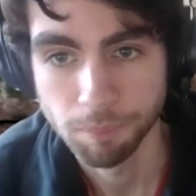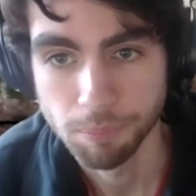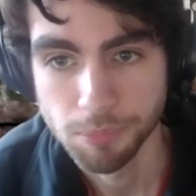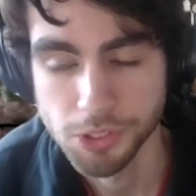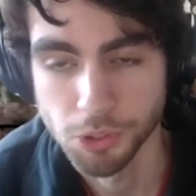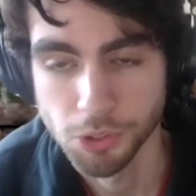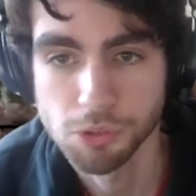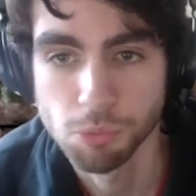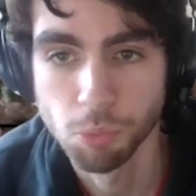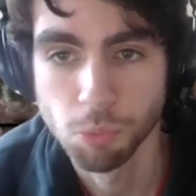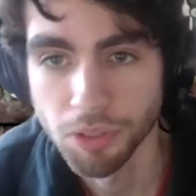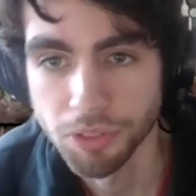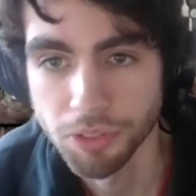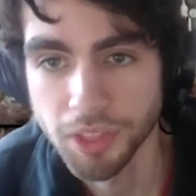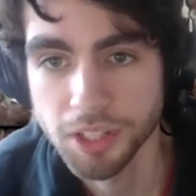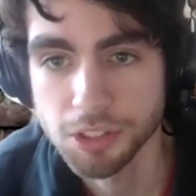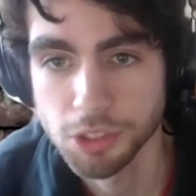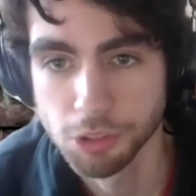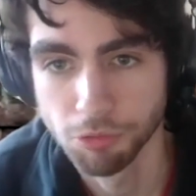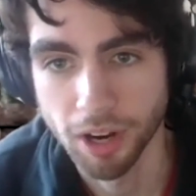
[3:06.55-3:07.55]
So it's one
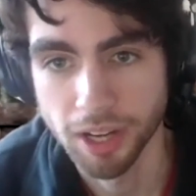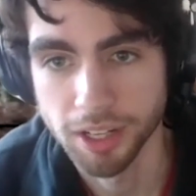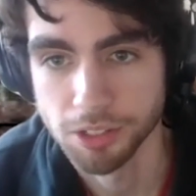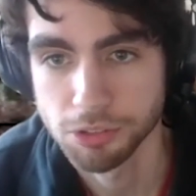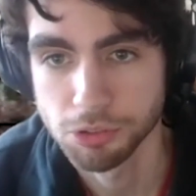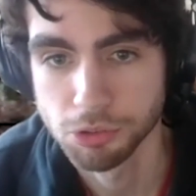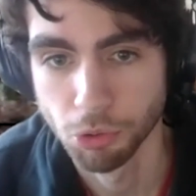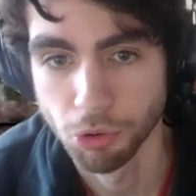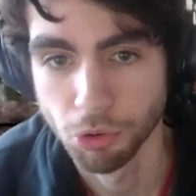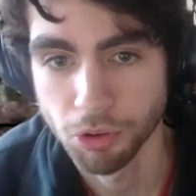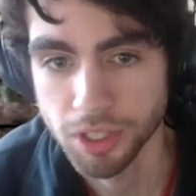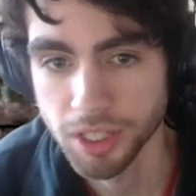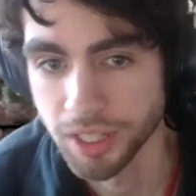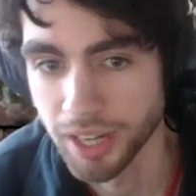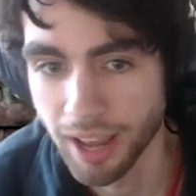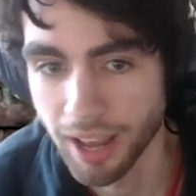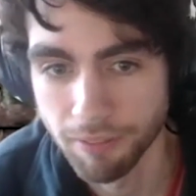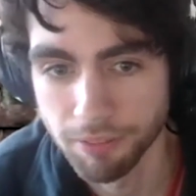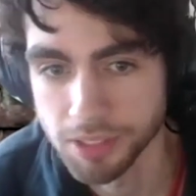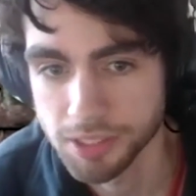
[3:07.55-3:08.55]
thing to write a story
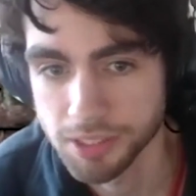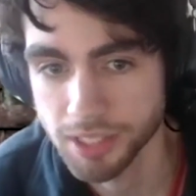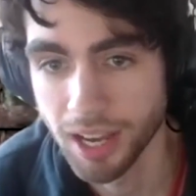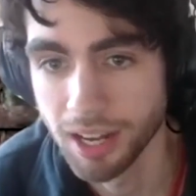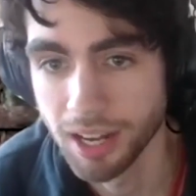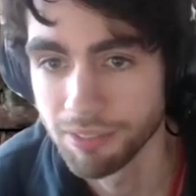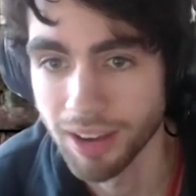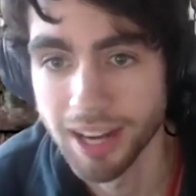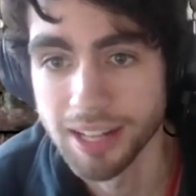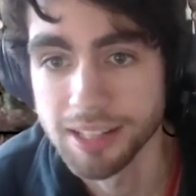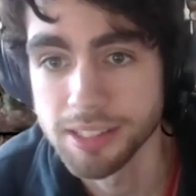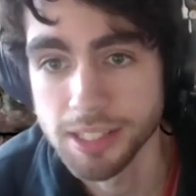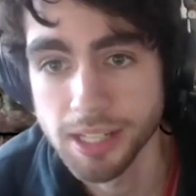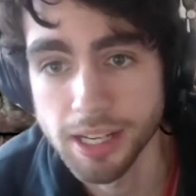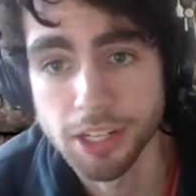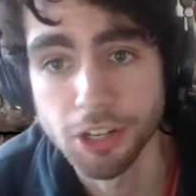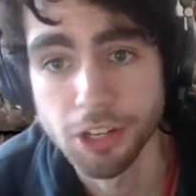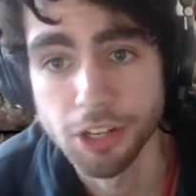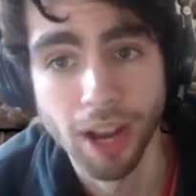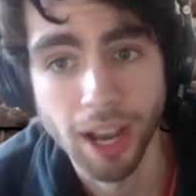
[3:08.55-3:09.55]
and have this kind of
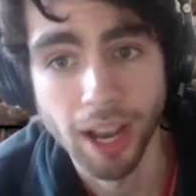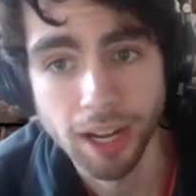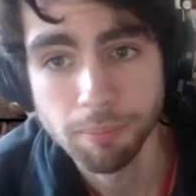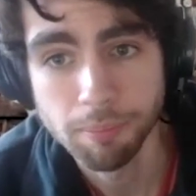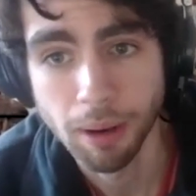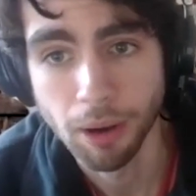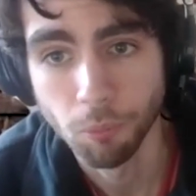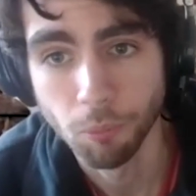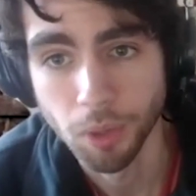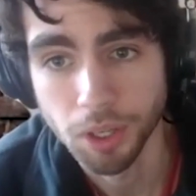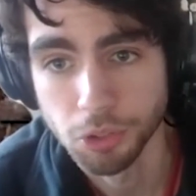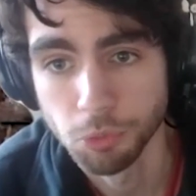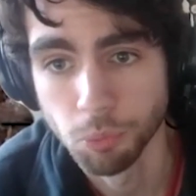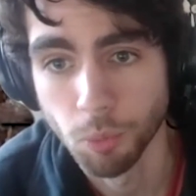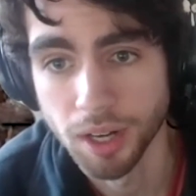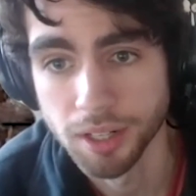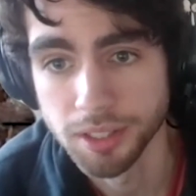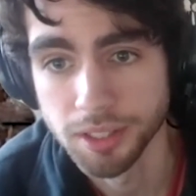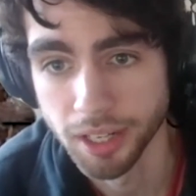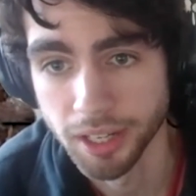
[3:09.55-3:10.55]
idea in your head about what you
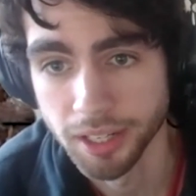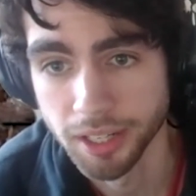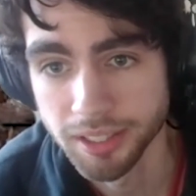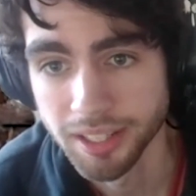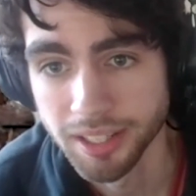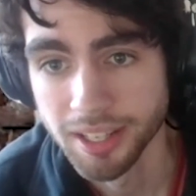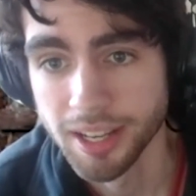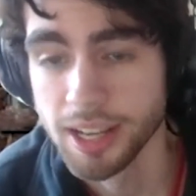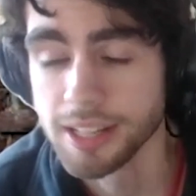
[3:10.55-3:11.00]
want done.